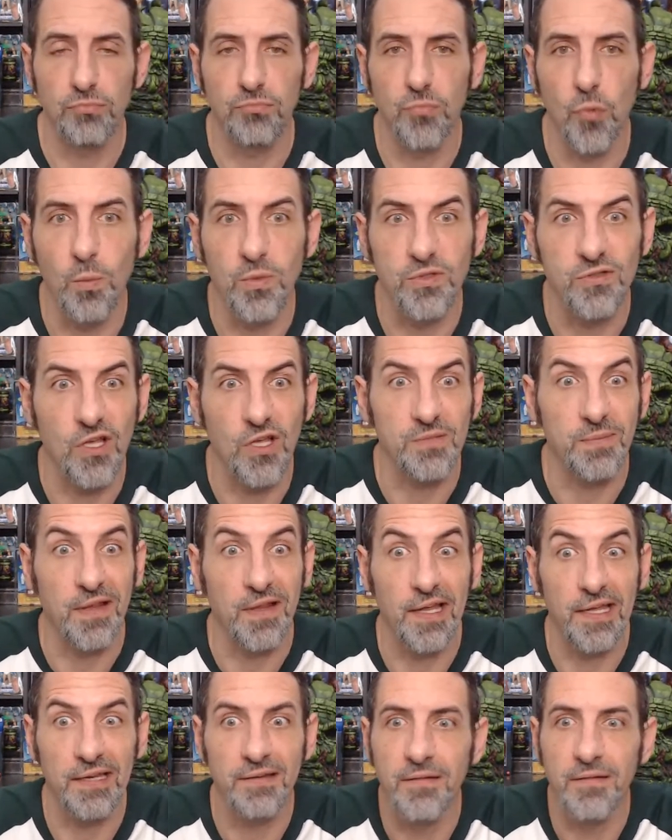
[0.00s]
Almost lost my
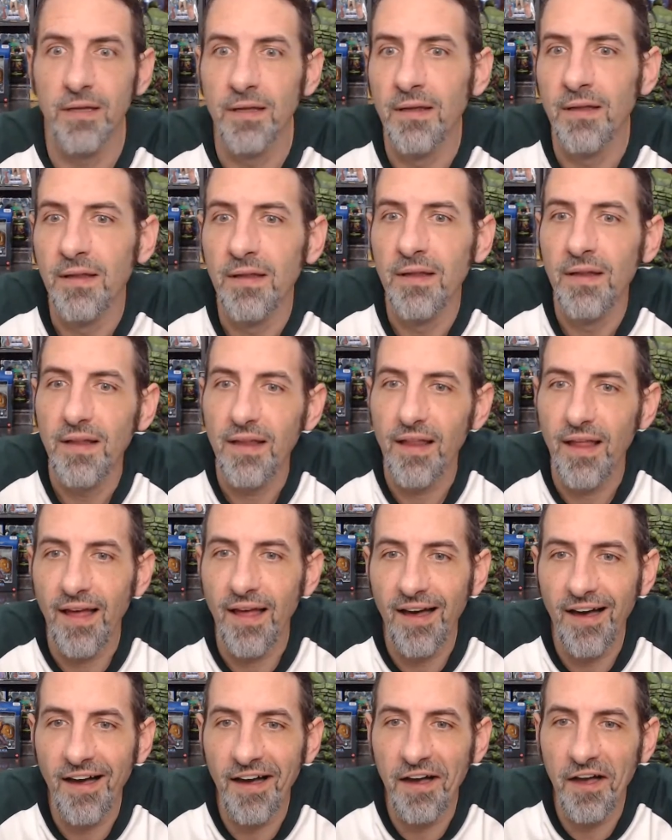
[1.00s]
light.
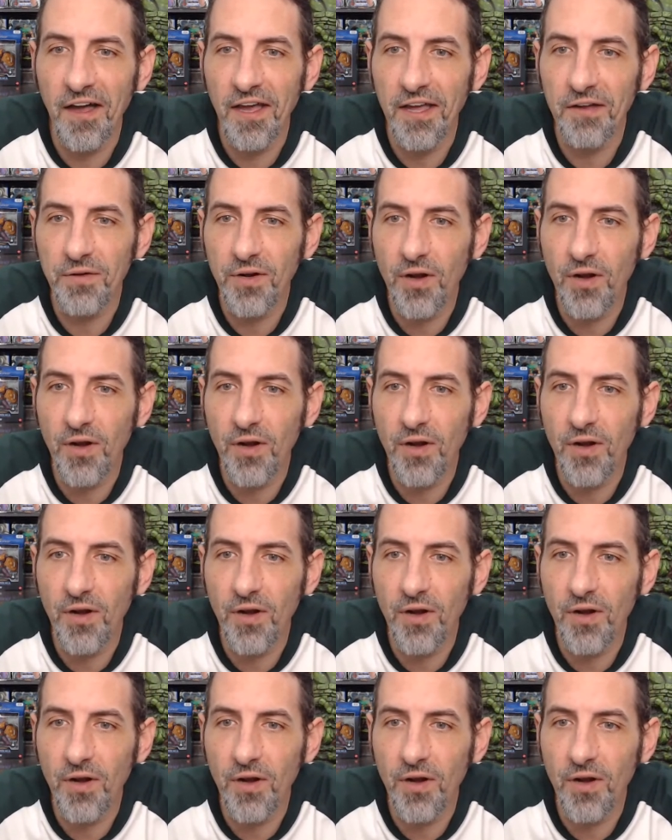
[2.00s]
In